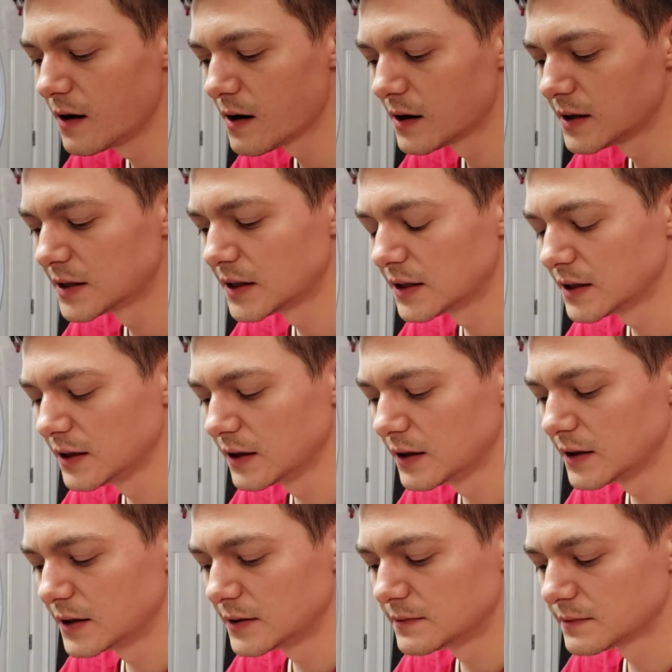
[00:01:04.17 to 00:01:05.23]
the software on
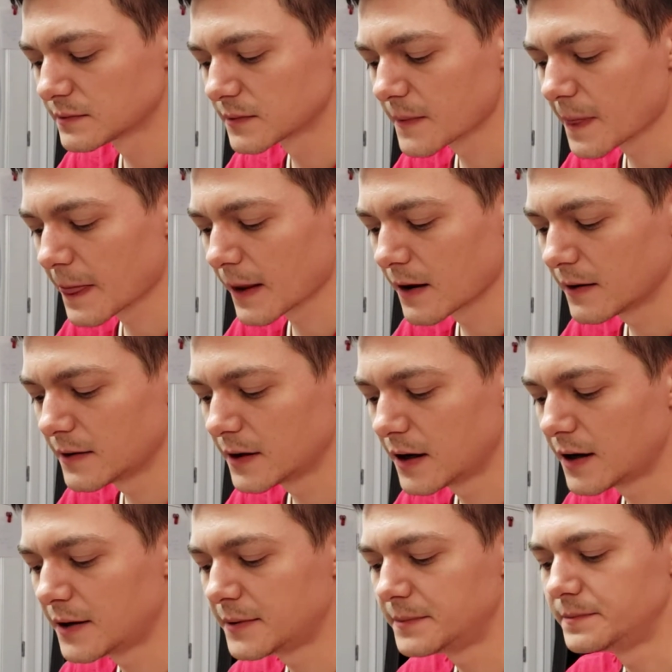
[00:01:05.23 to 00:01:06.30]
the computer, writing
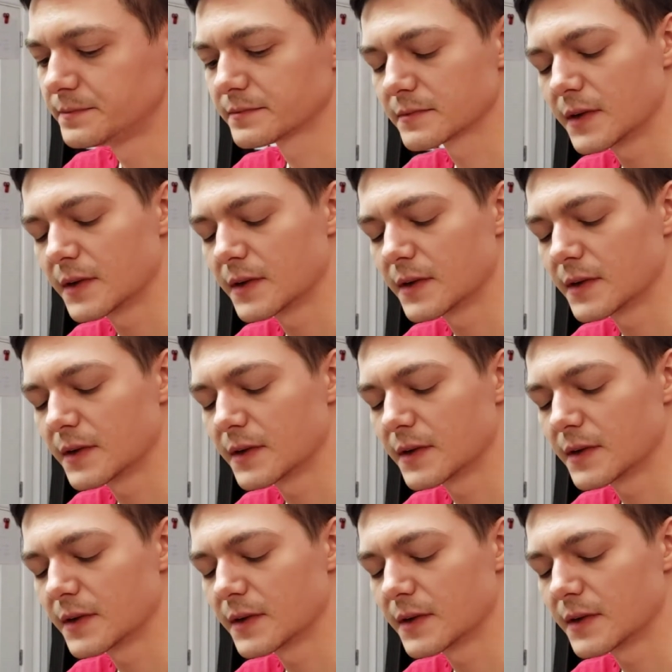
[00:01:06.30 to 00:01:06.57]
programs?